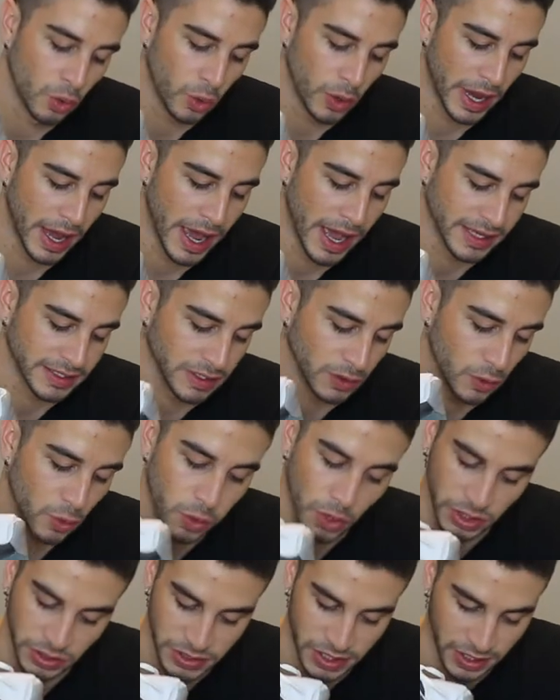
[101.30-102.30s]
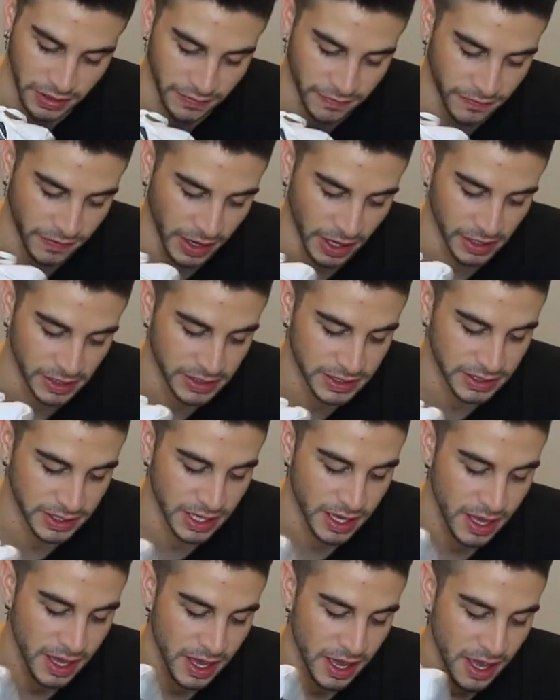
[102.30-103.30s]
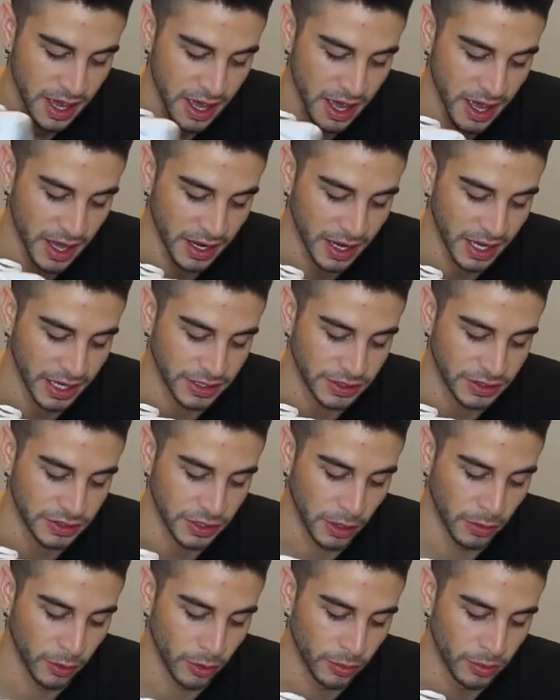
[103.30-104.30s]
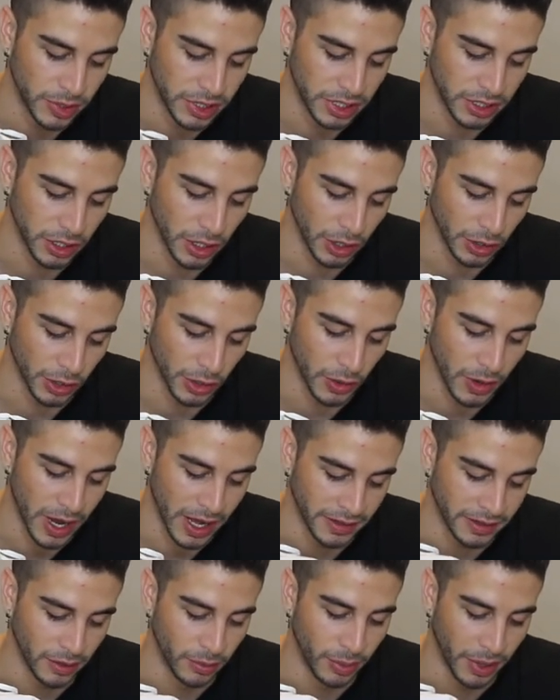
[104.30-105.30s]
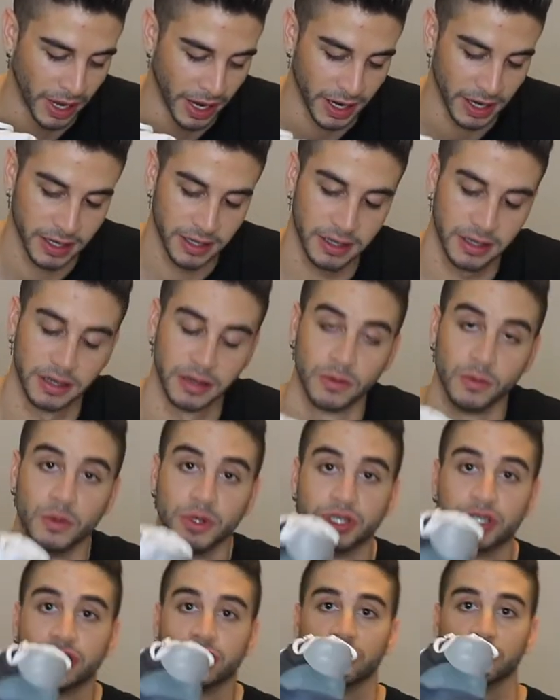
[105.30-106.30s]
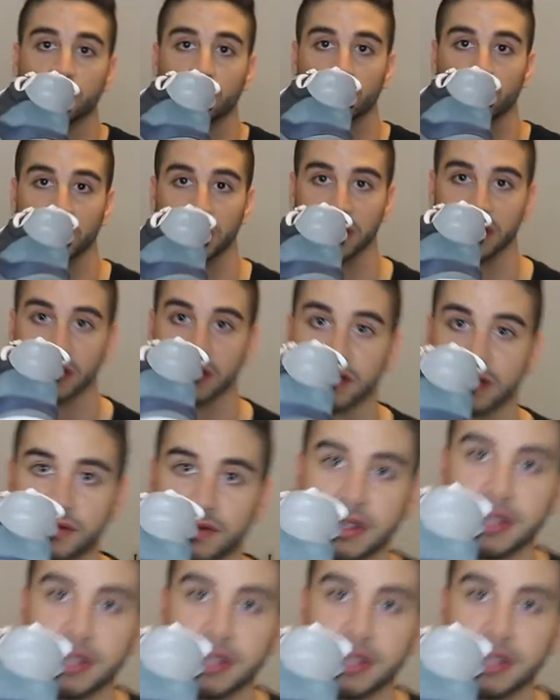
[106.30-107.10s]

It has a quilted effect and a double B logo at the back, which would be this